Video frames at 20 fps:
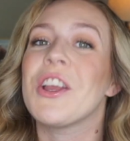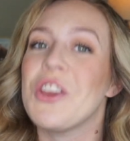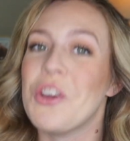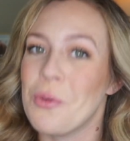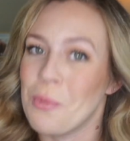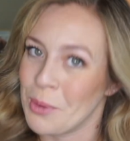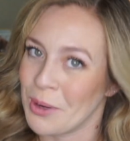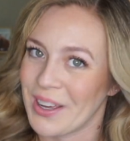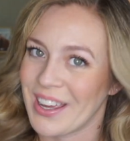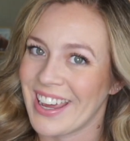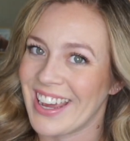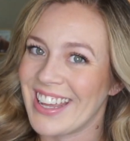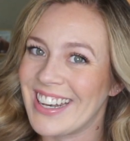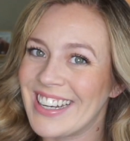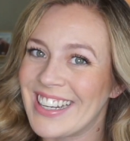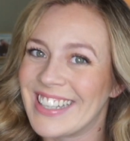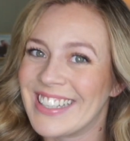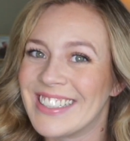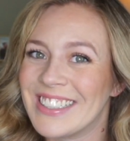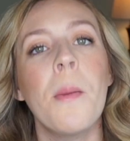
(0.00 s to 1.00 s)
you book it.
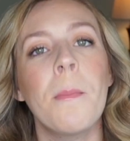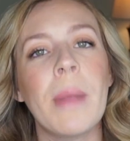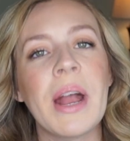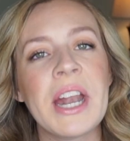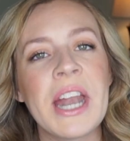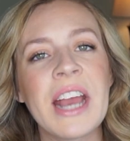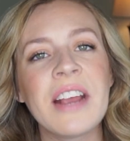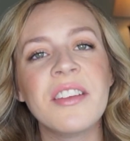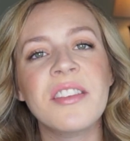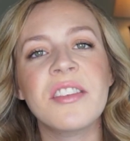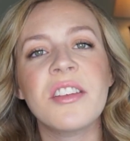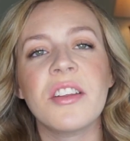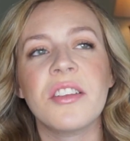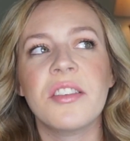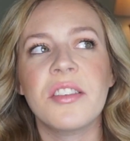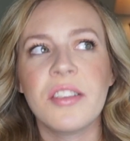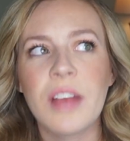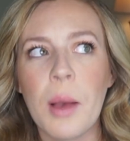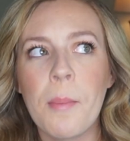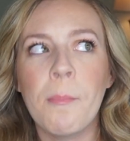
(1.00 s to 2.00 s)
My next
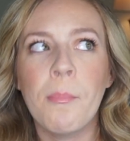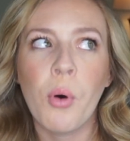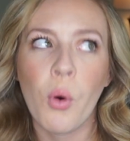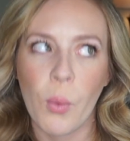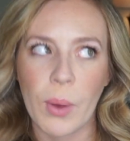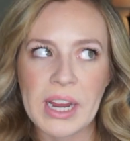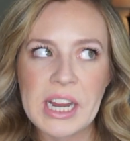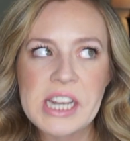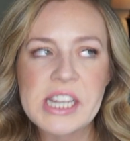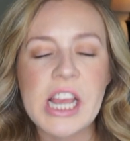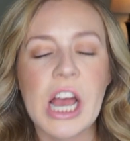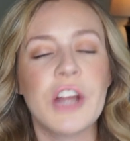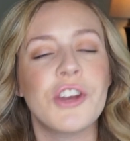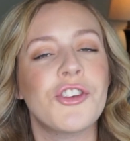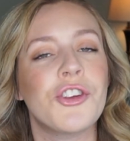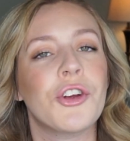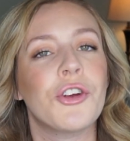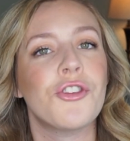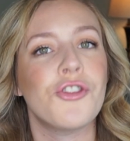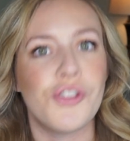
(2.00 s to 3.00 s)
sub point
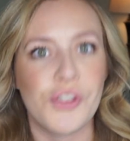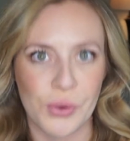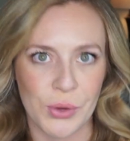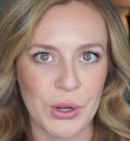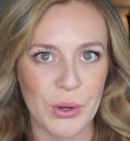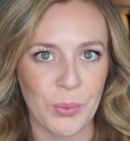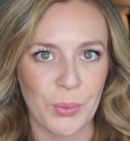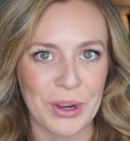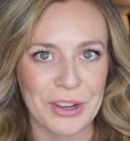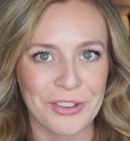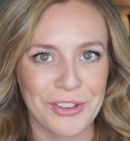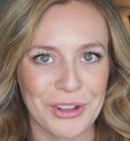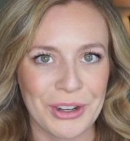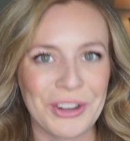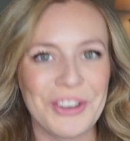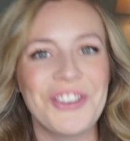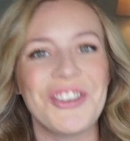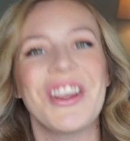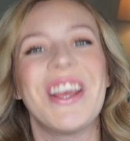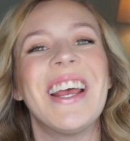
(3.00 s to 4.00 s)
under do your
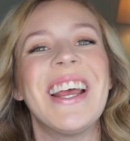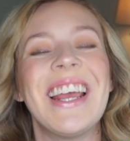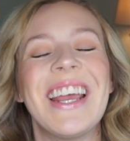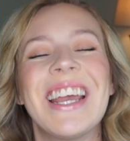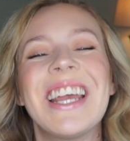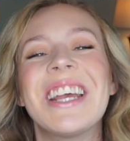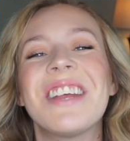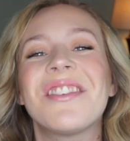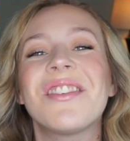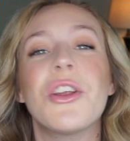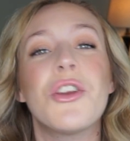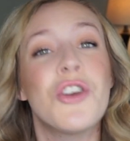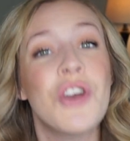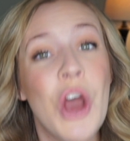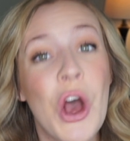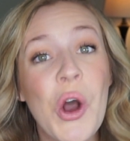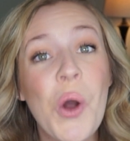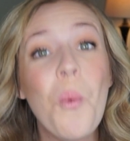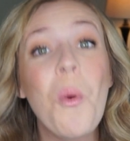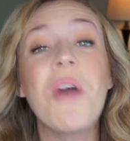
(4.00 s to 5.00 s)
research is
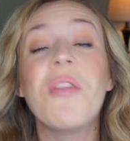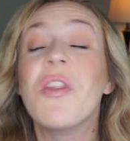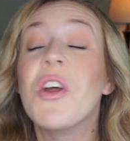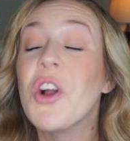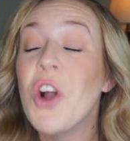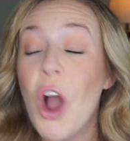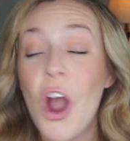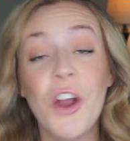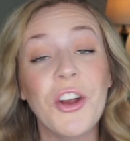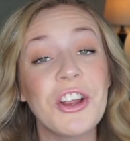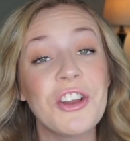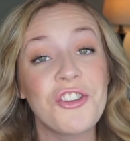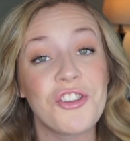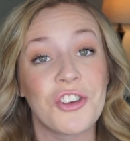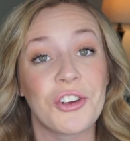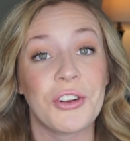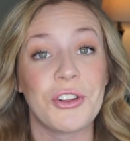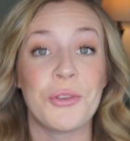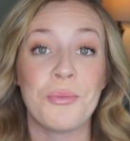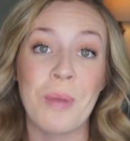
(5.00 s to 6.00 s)
know what the car
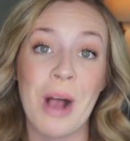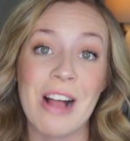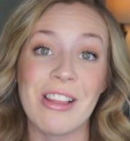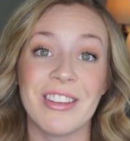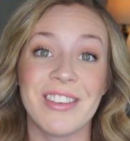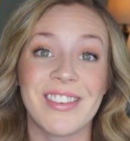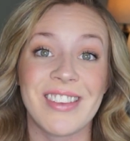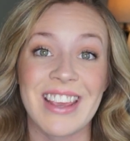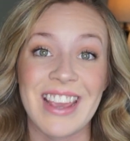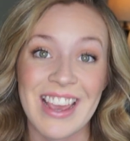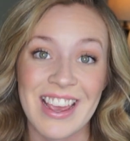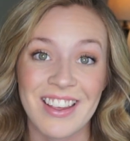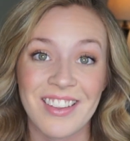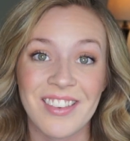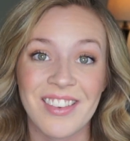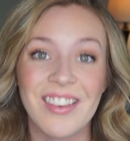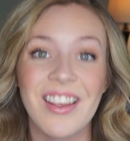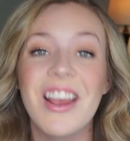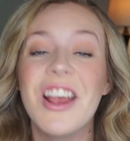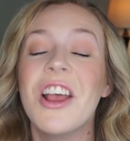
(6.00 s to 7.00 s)
insurance policy
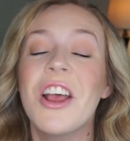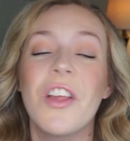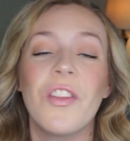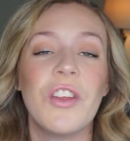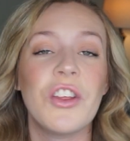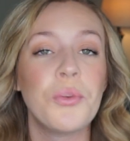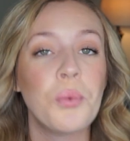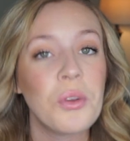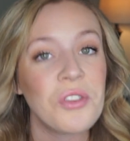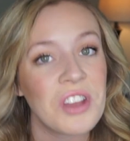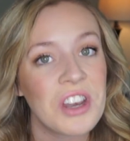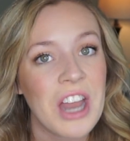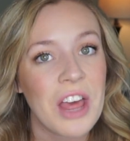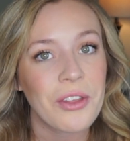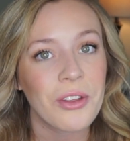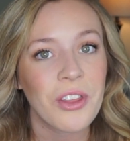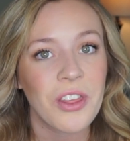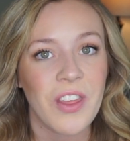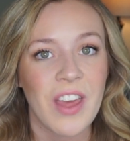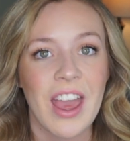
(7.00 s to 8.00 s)
is. This was
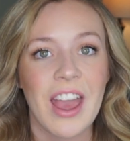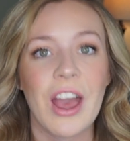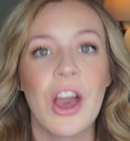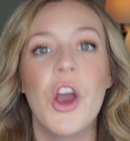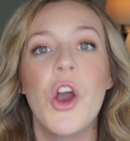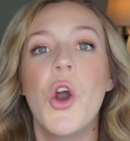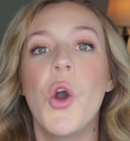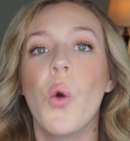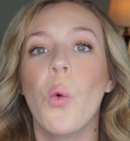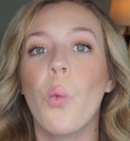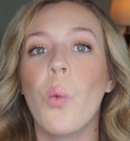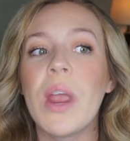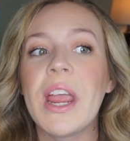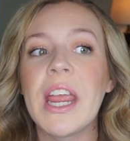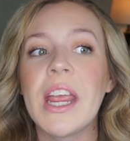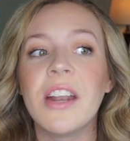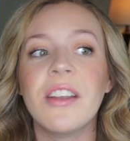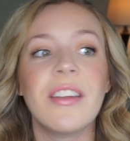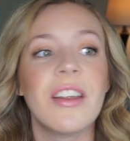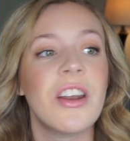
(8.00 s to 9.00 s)
another thing.
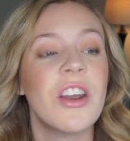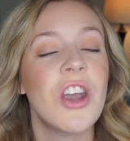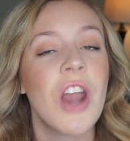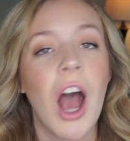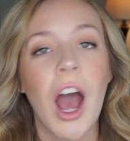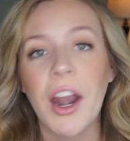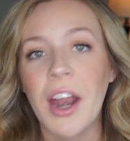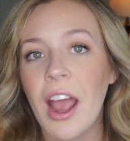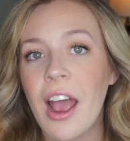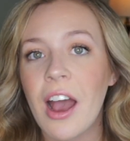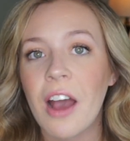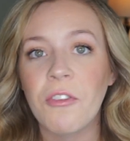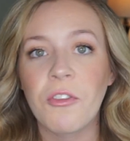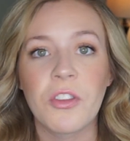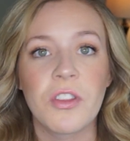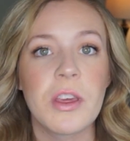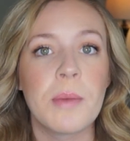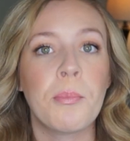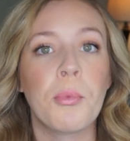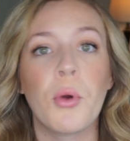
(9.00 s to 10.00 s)
We did not have
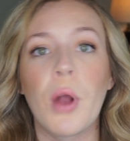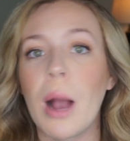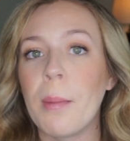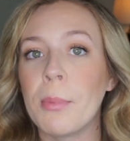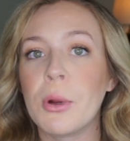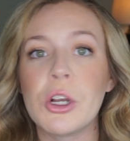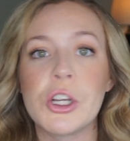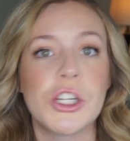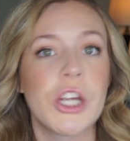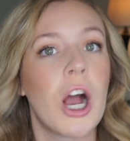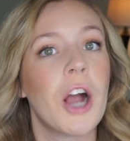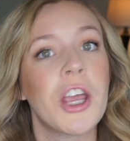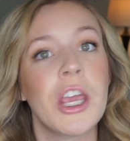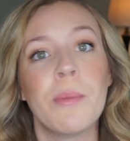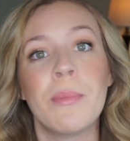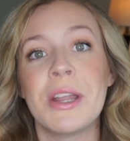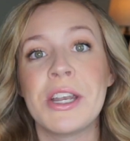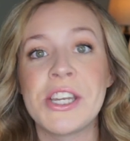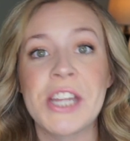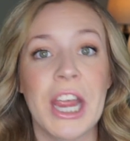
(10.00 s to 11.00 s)
the proper
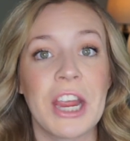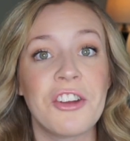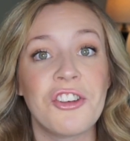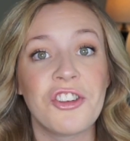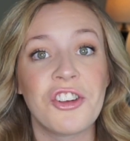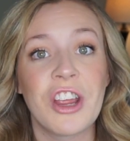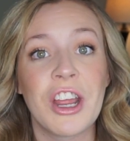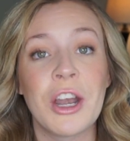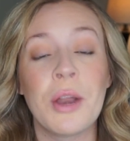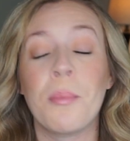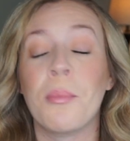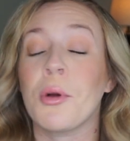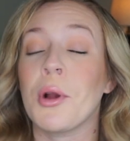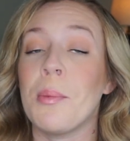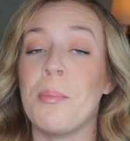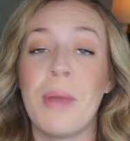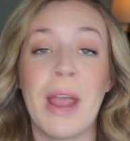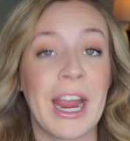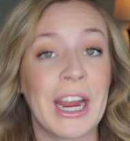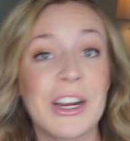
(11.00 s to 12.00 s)
documentation
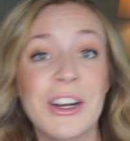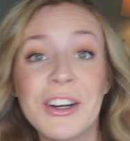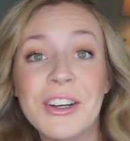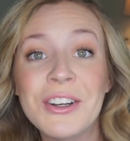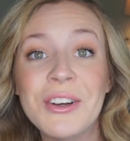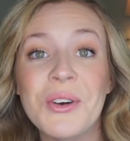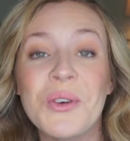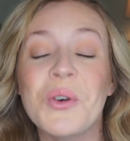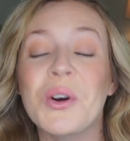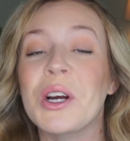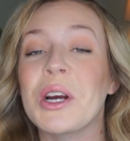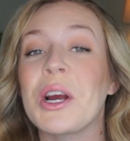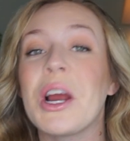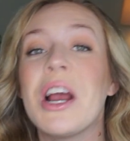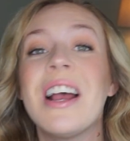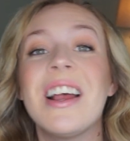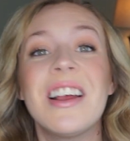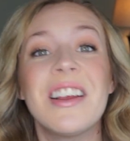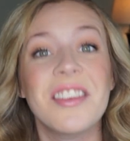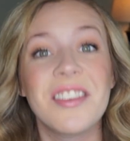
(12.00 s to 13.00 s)
prepared or
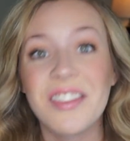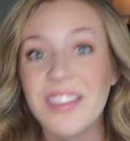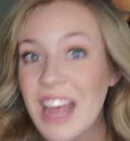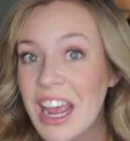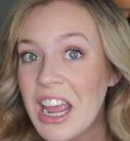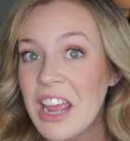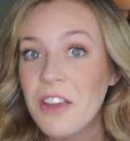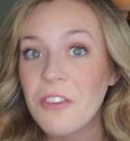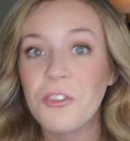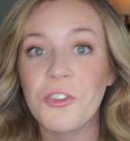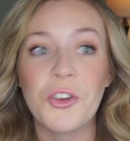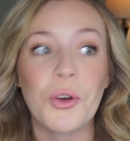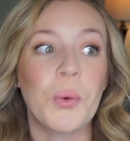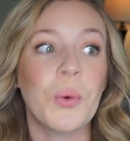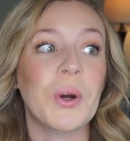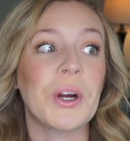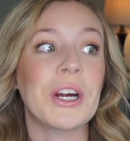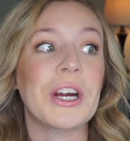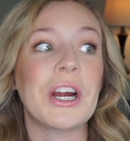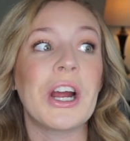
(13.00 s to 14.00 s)
saved
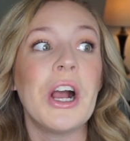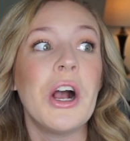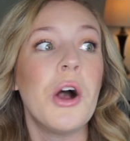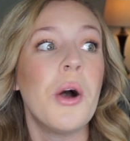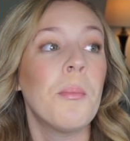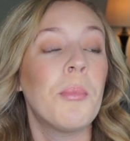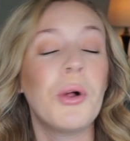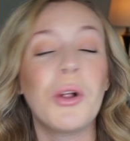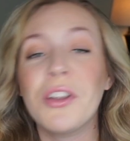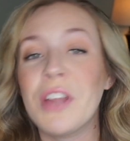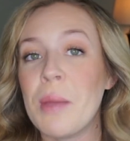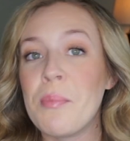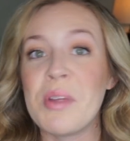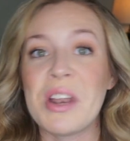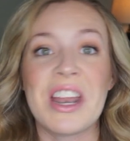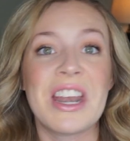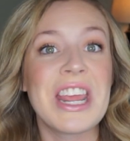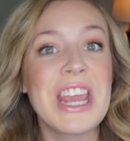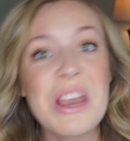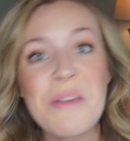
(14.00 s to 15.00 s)
or pulled up in
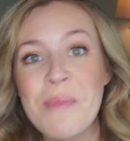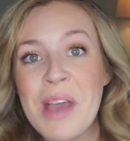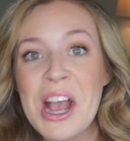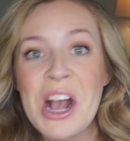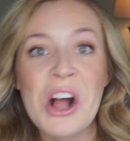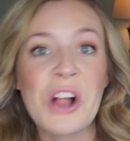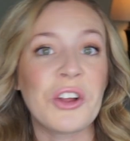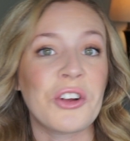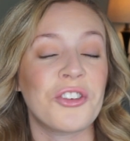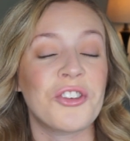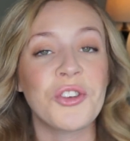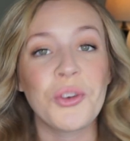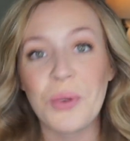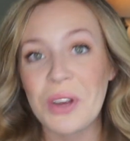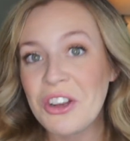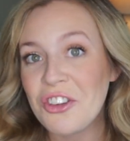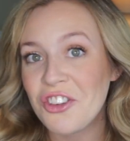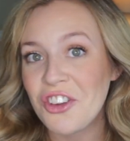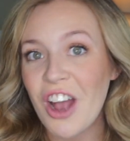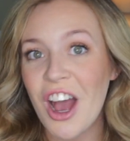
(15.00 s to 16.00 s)
an email or
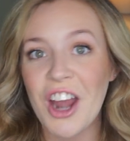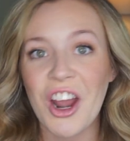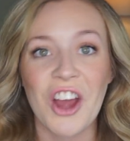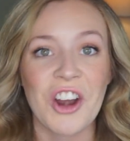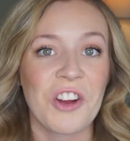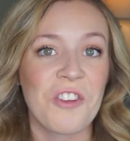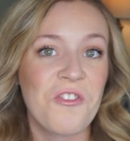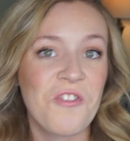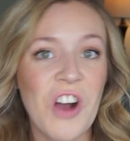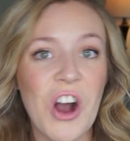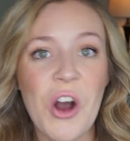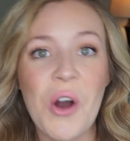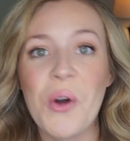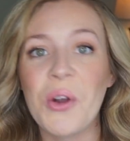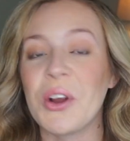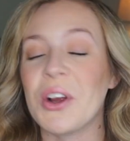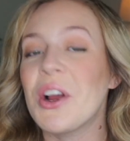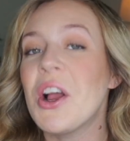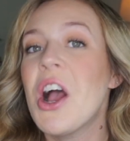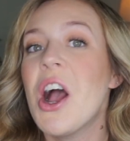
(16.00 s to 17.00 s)
screenshot on our phone,
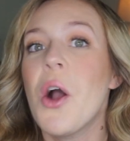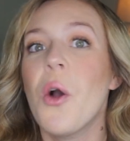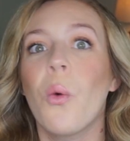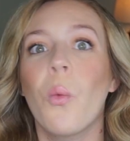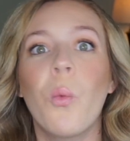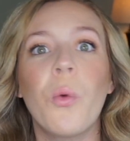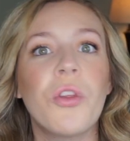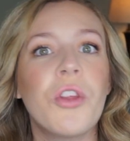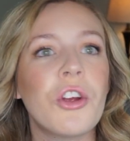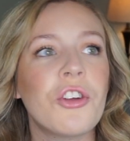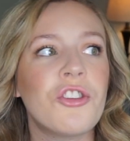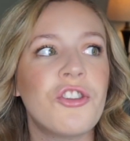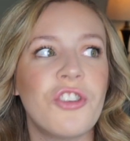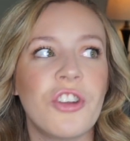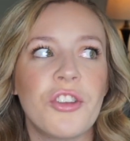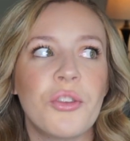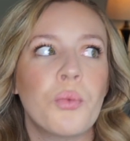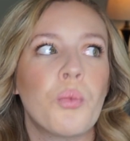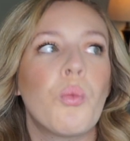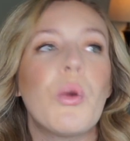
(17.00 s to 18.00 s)
or
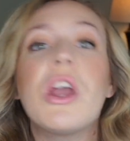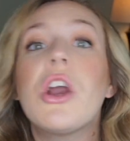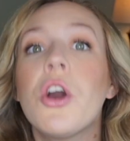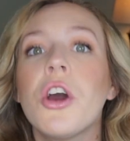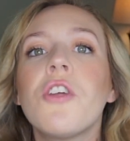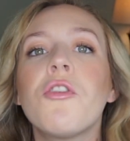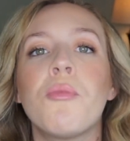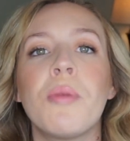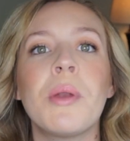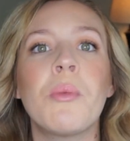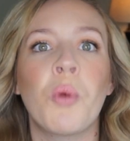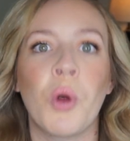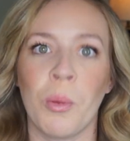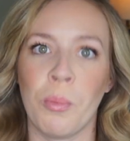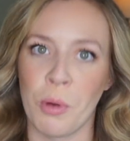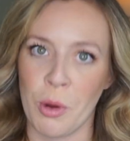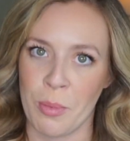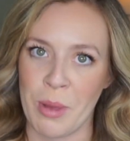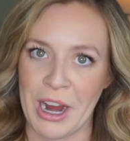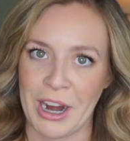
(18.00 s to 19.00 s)
we could have been more
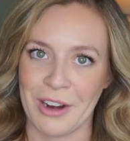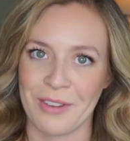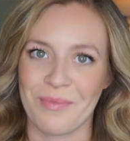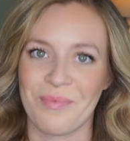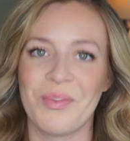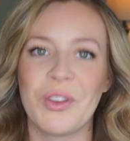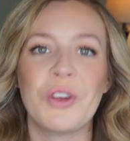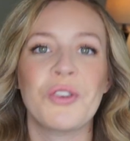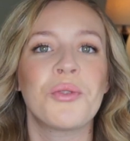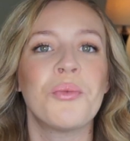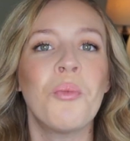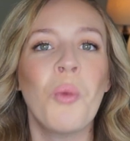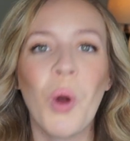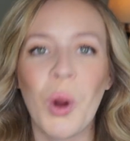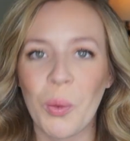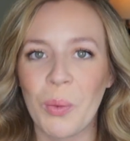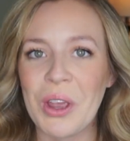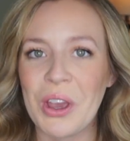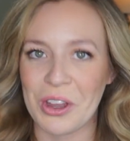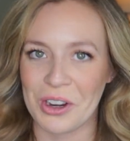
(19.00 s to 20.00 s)
prepared. There's
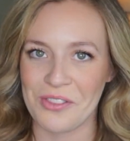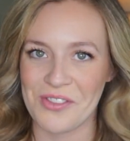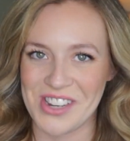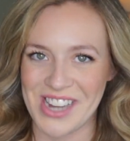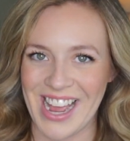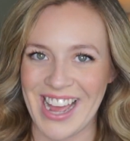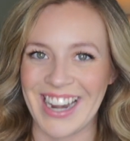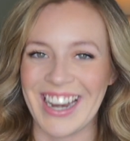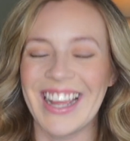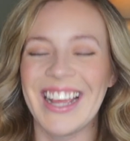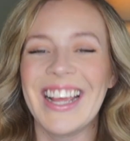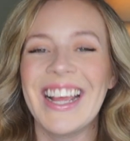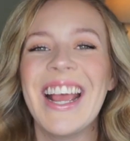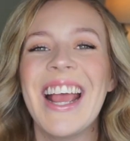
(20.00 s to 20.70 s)
more we could have done.